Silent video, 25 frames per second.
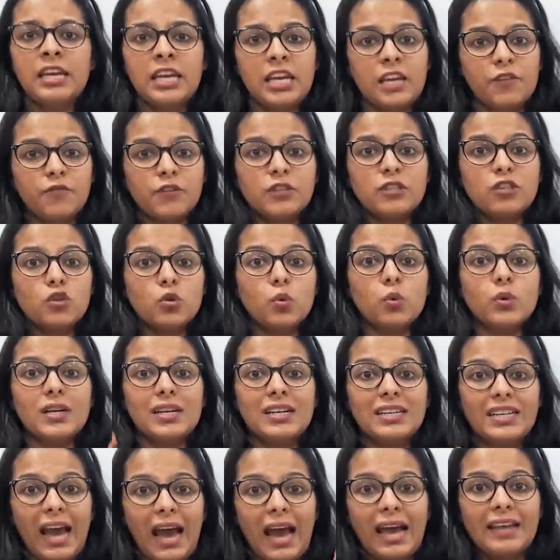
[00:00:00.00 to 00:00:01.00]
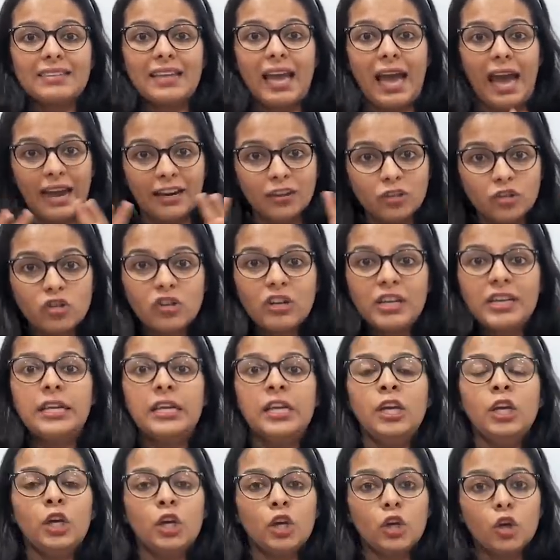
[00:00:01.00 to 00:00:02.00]
If a student has
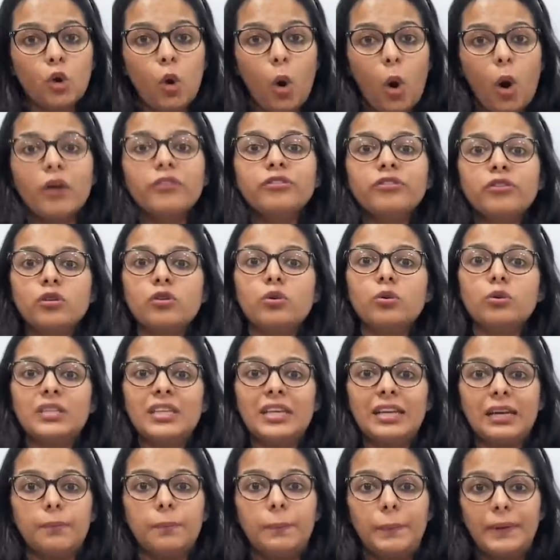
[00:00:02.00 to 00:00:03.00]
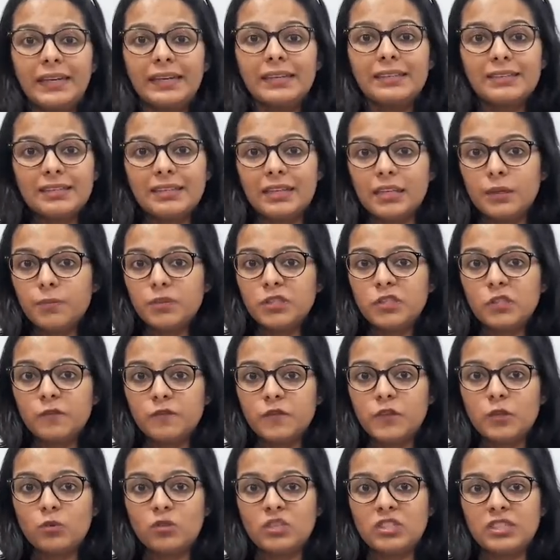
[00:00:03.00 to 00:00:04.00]
actually gone through the complete syllabus
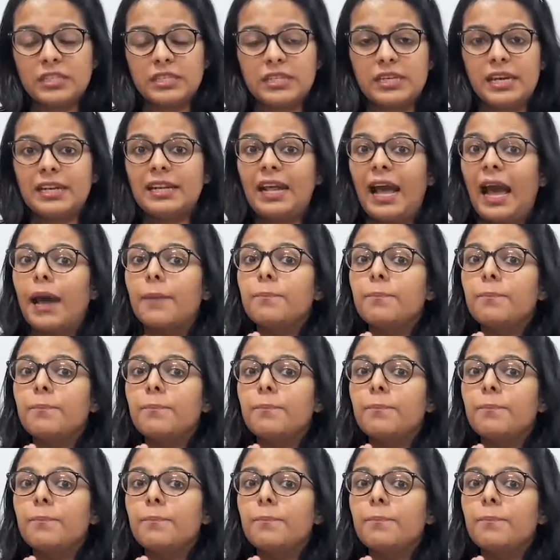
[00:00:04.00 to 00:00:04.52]
of UGC NET,